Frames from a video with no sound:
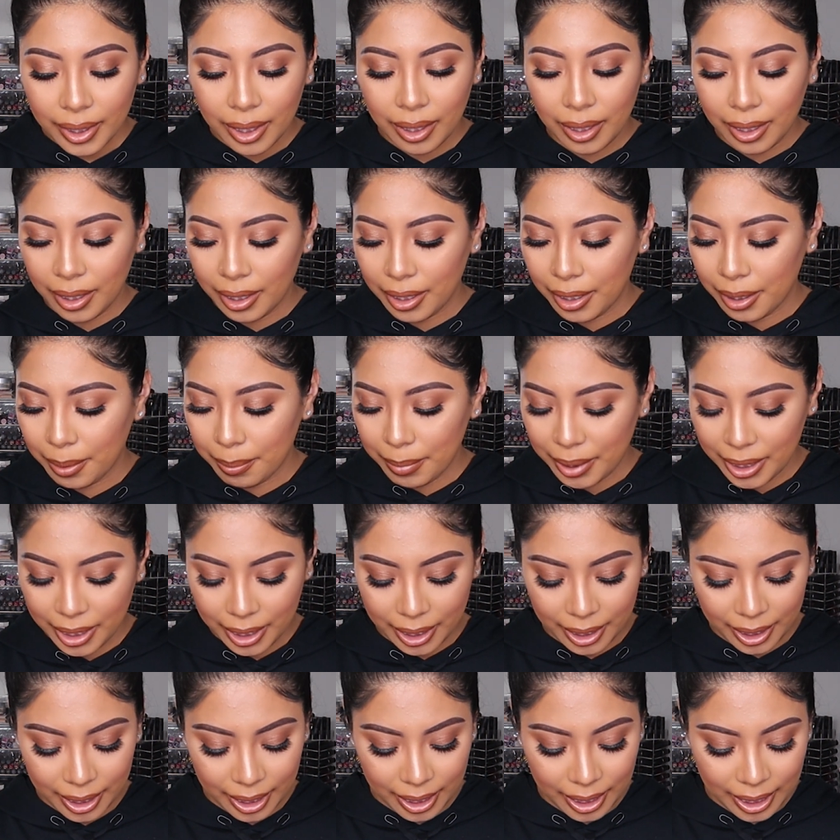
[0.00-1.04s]

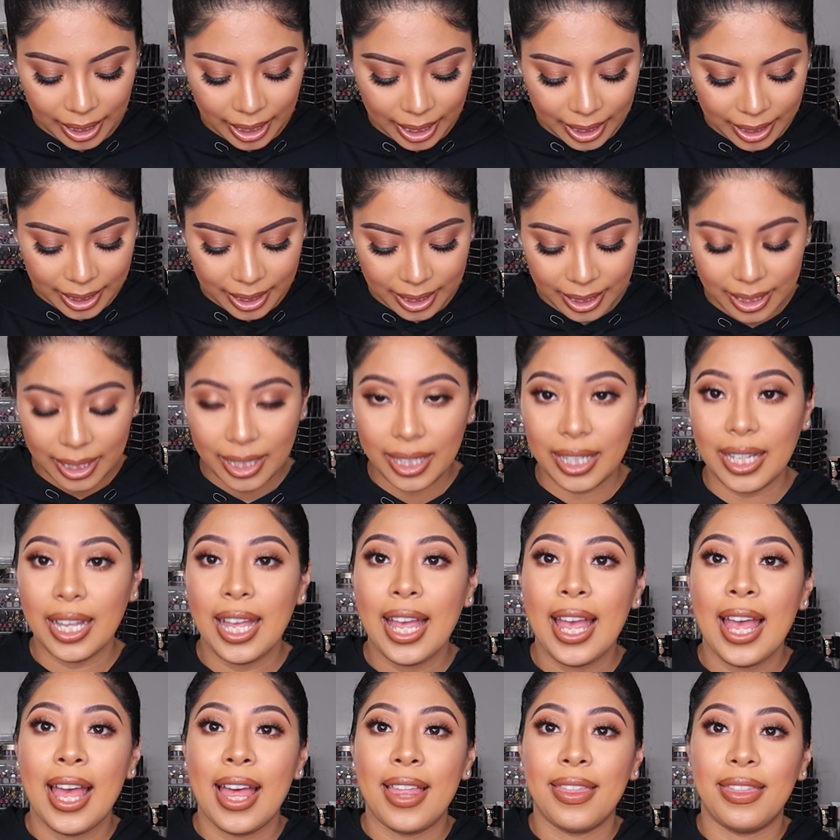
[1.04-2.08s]
The next thing
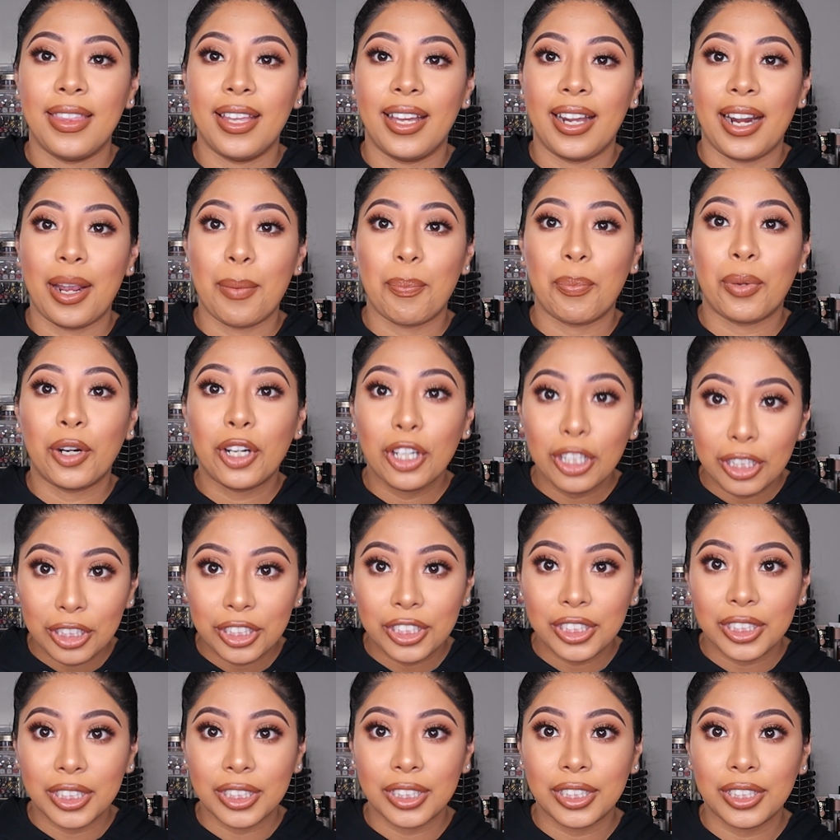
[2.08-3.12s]
that I
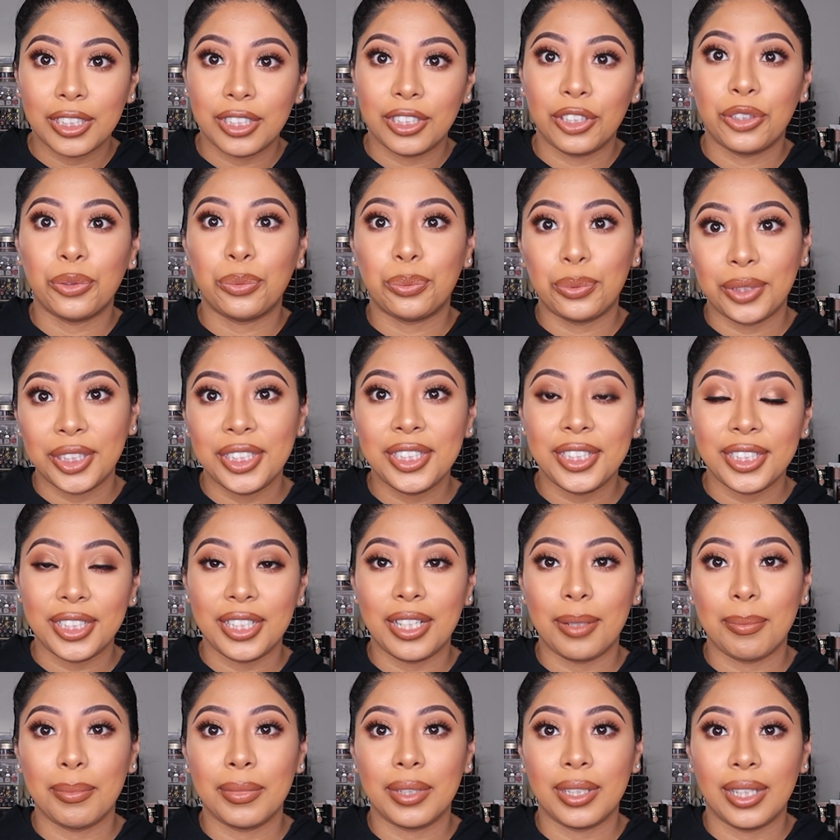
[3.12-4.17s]
purchased, the reason
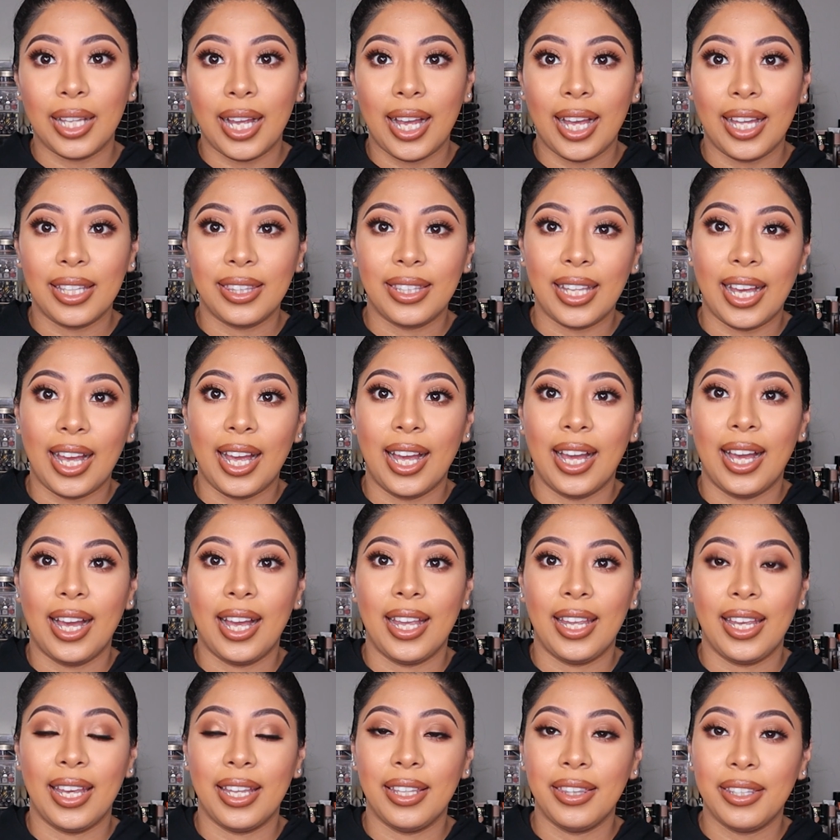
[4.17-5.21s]
I'm glad that
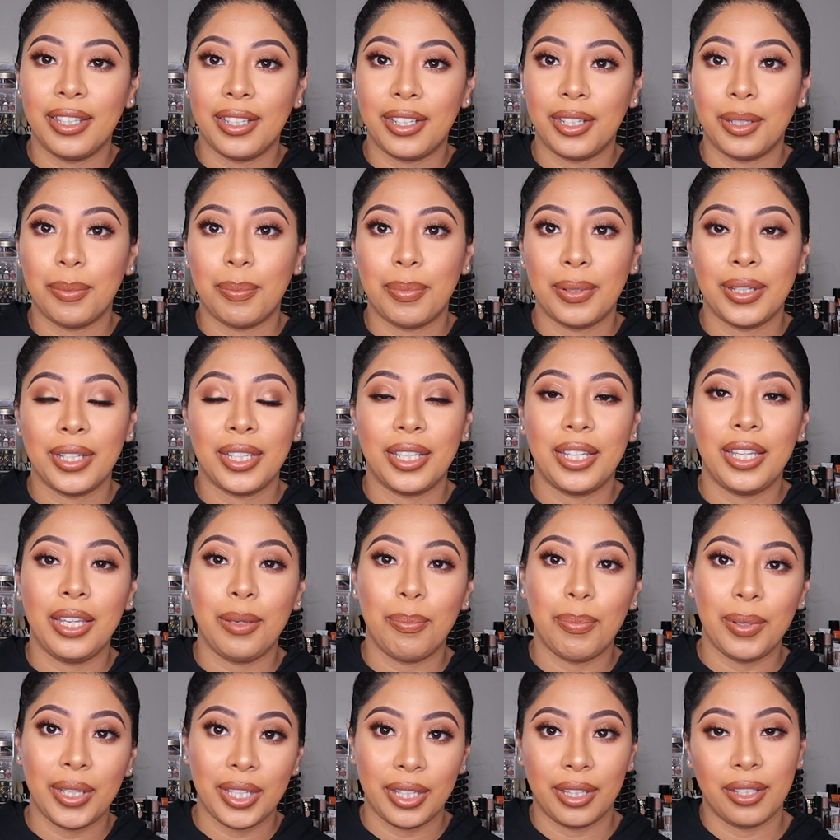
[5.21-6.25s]
I ended up
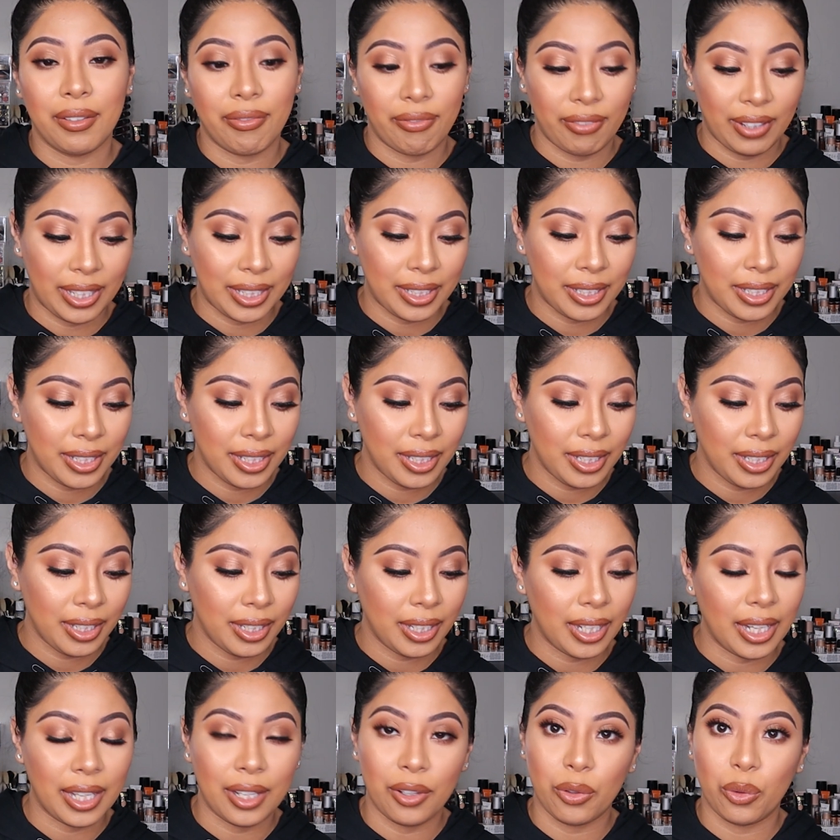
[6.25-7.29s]
keeping the
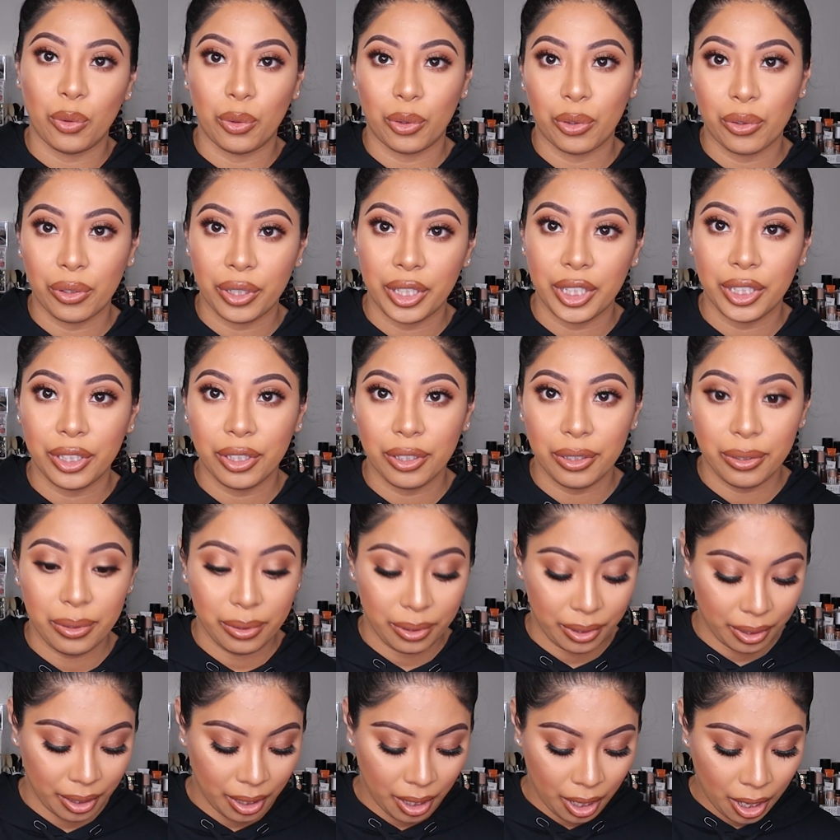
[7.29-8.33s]
Fenty and ordering
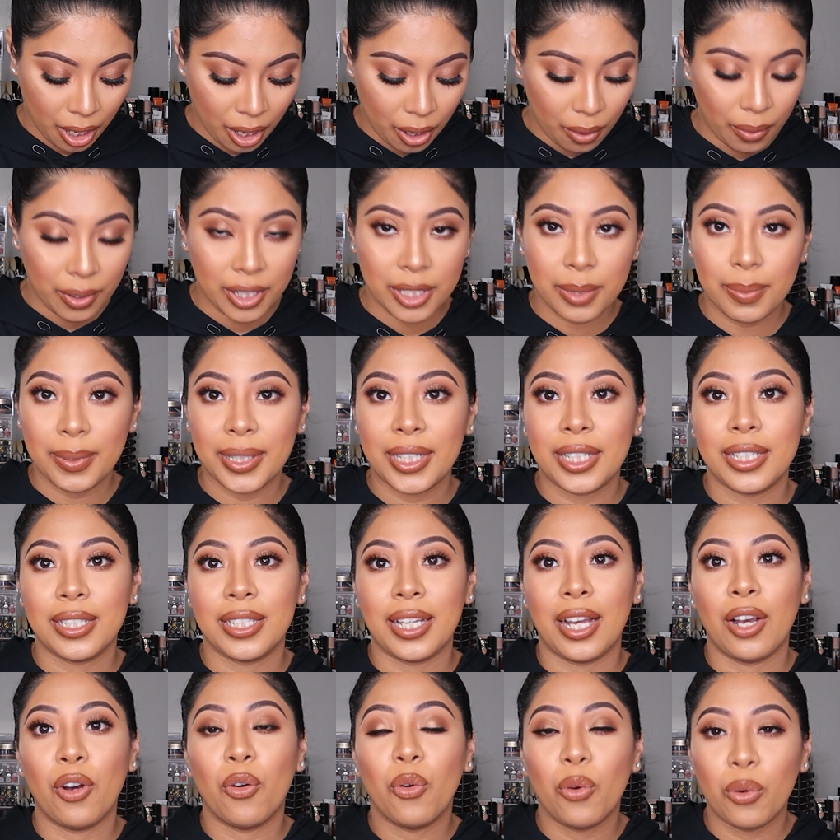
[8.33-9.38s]
those was because
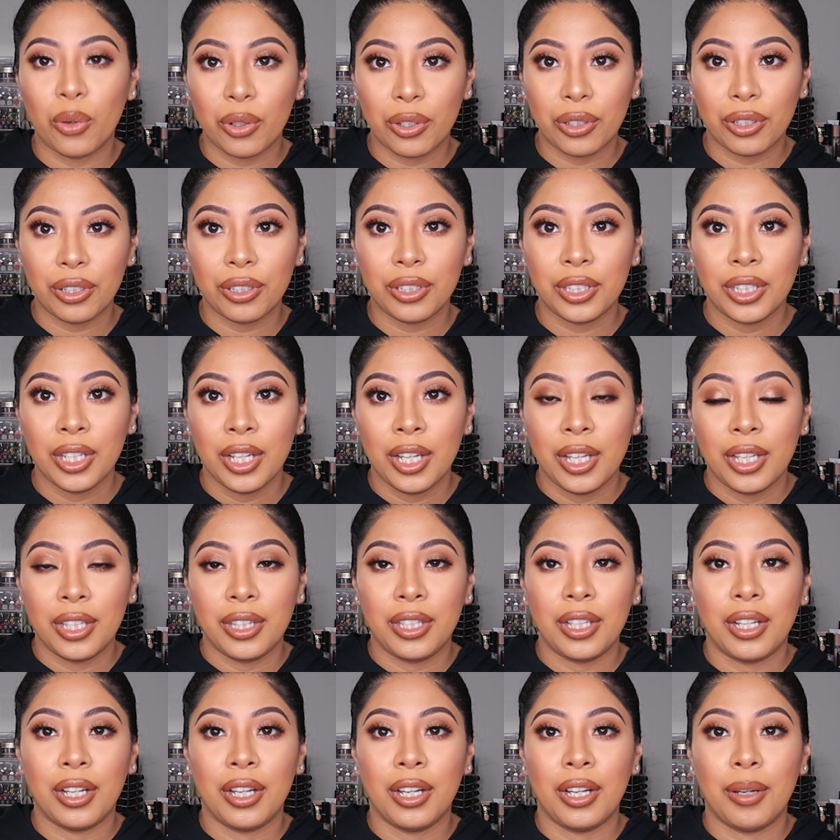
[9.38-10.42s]
I ordered
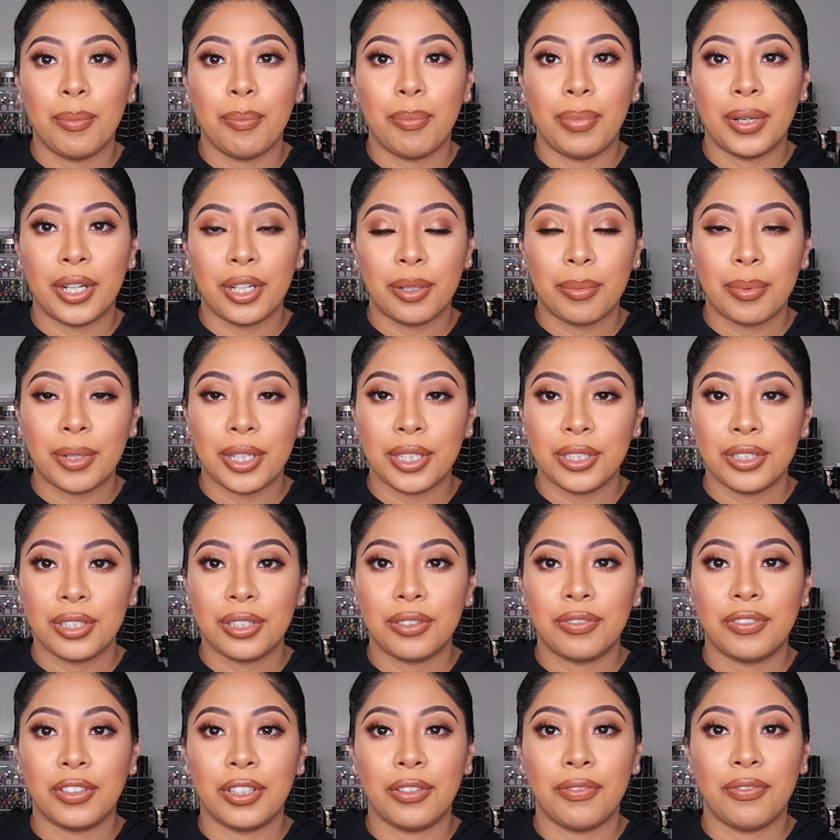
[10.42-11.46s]
the butter
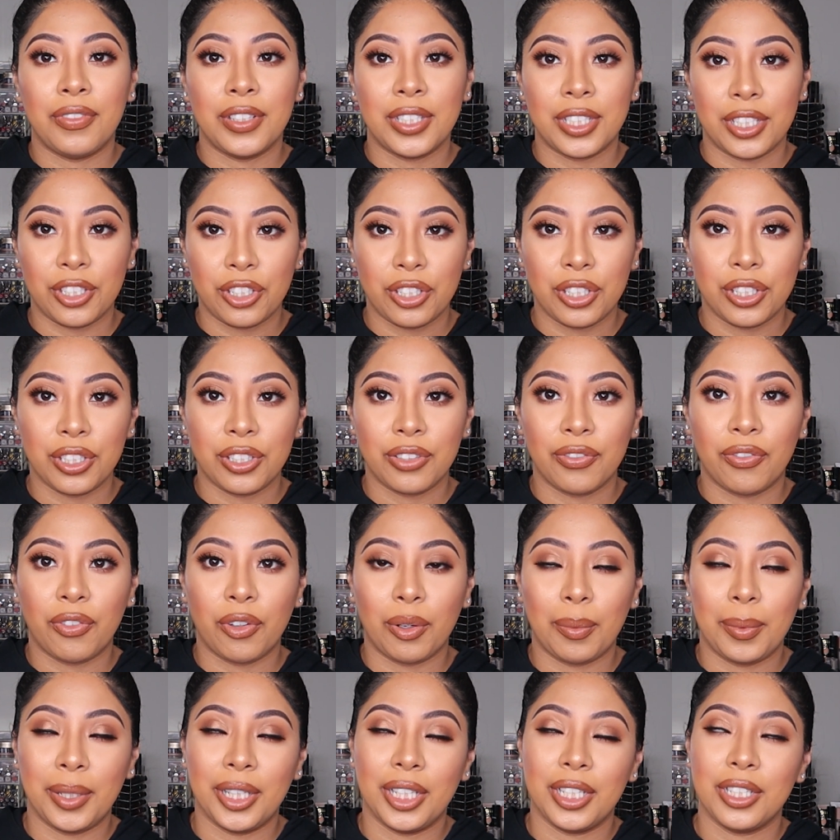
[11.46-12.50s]
bronzer from Physicians
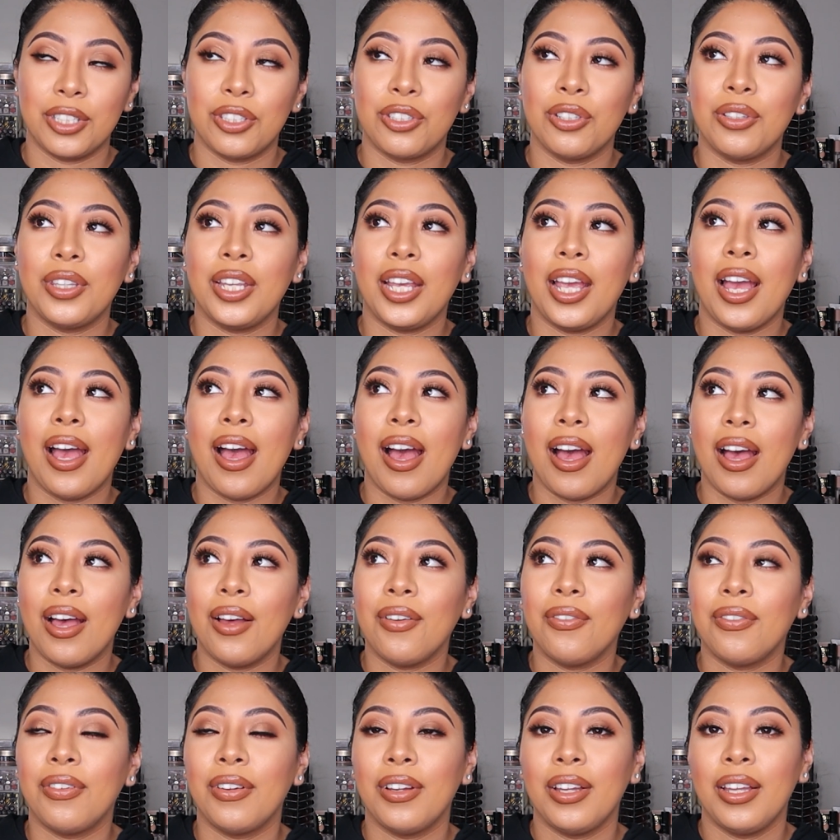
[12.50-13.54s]
Formula. So they
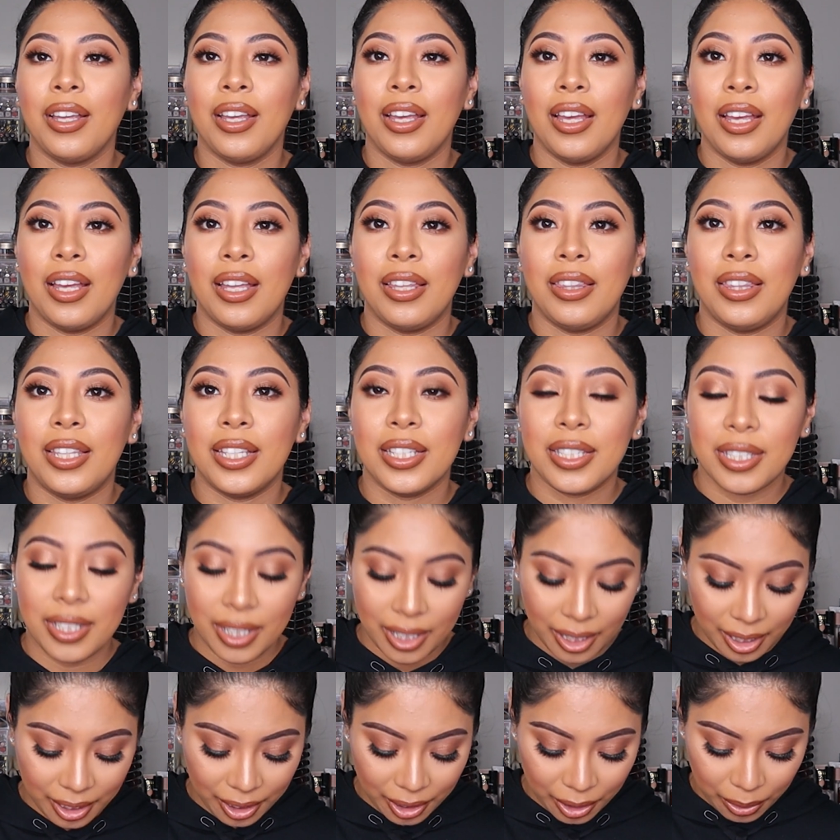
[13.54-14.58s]
have this
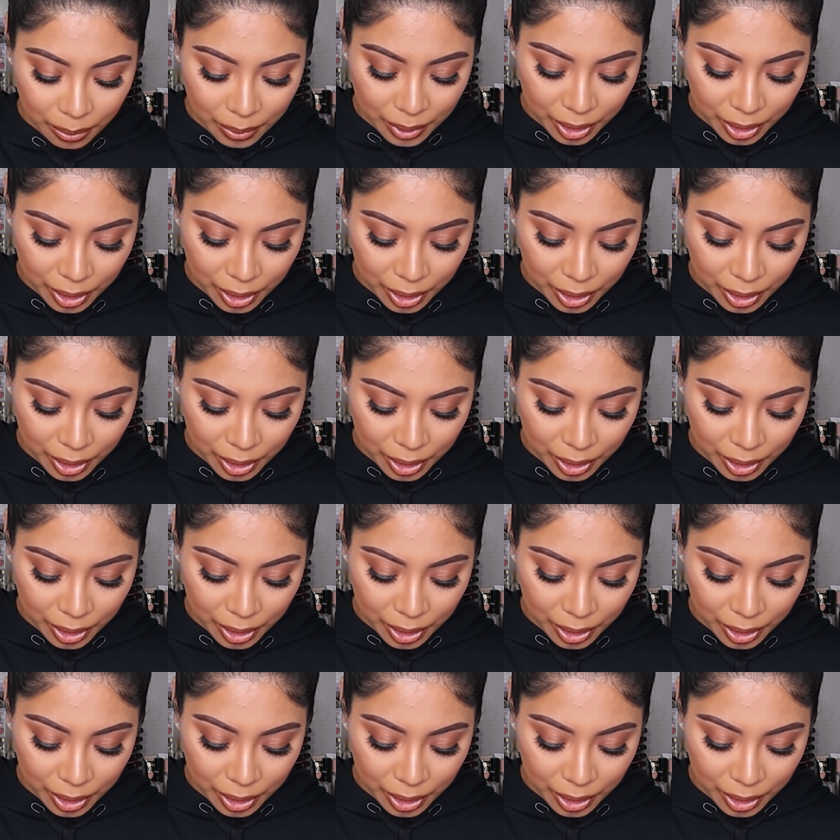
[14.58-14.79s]
color,